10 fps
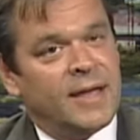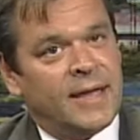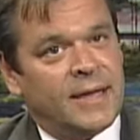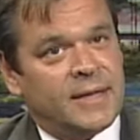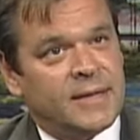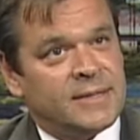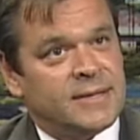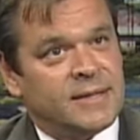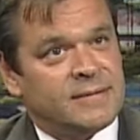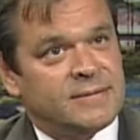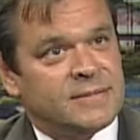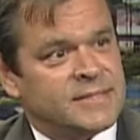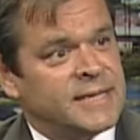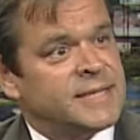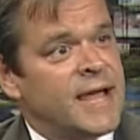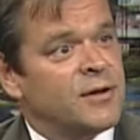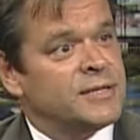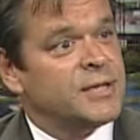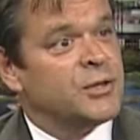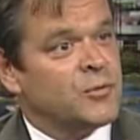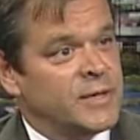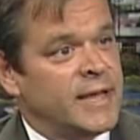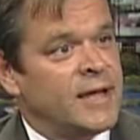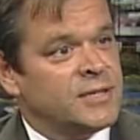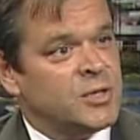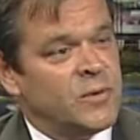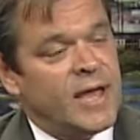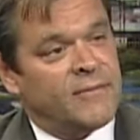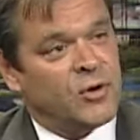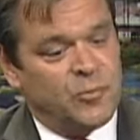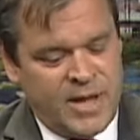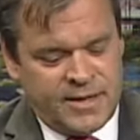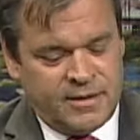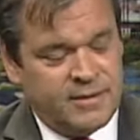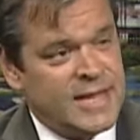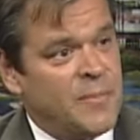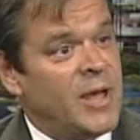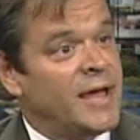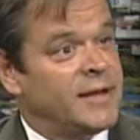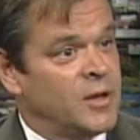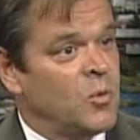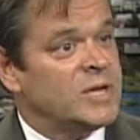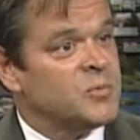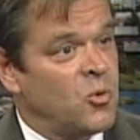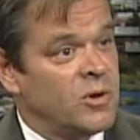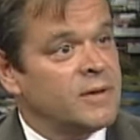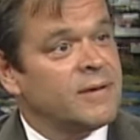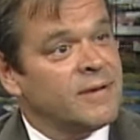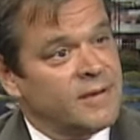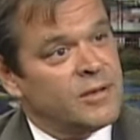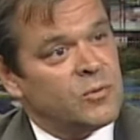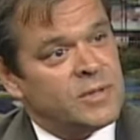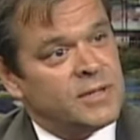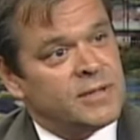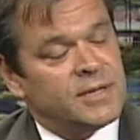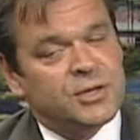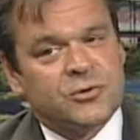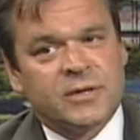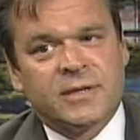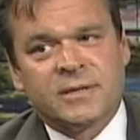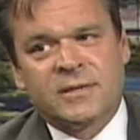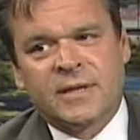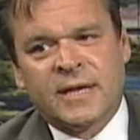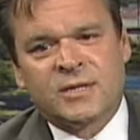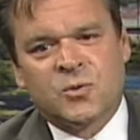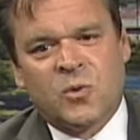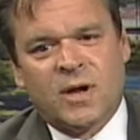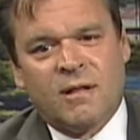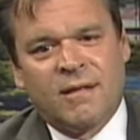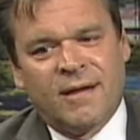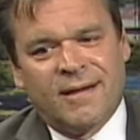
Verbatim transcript: And it, it's six counties and three towns. So we have Urbana, Tappahannock, and West Point within the district as, as well.